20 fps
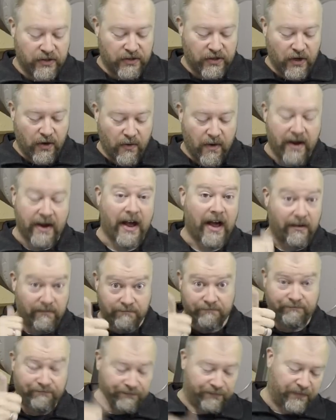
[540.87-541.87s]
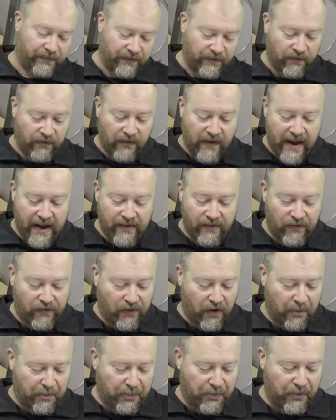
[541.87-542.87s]
So I got
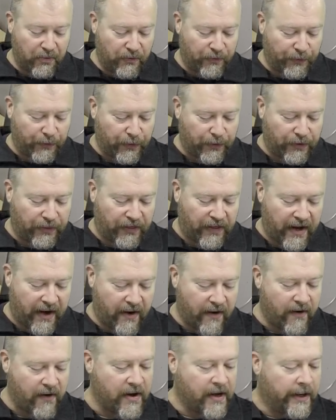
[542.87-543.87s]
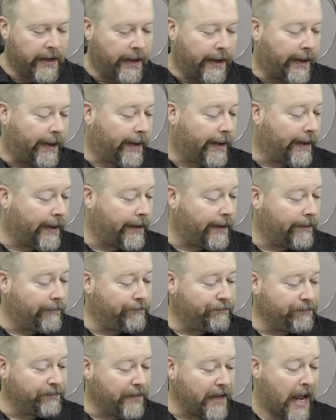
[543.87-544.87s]
Van's approval there.
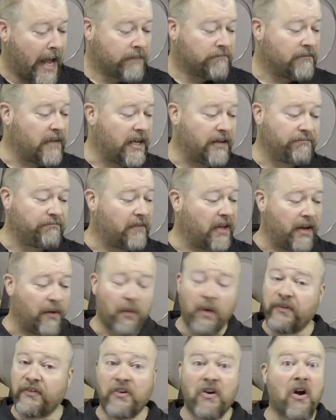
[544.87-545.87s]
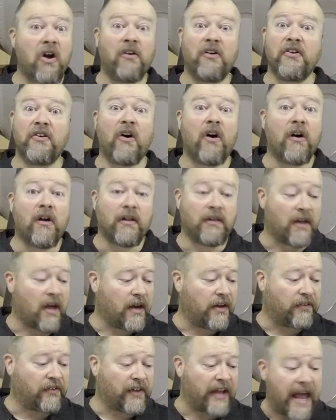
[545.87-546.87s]
Yeah, it wasn't hard at all,
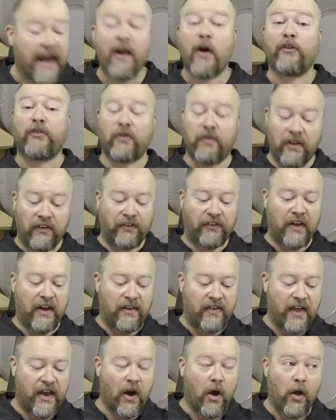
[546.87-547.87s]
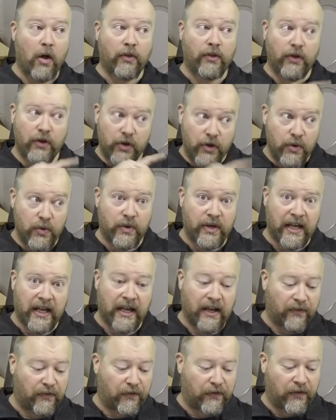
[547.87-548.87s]
honestly. And also they said that all the new
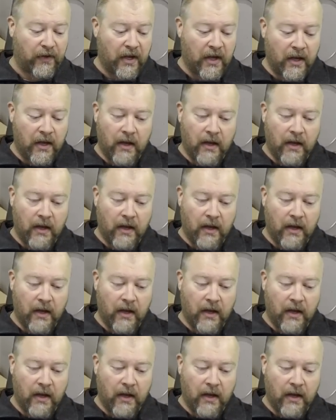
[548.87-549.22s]
kits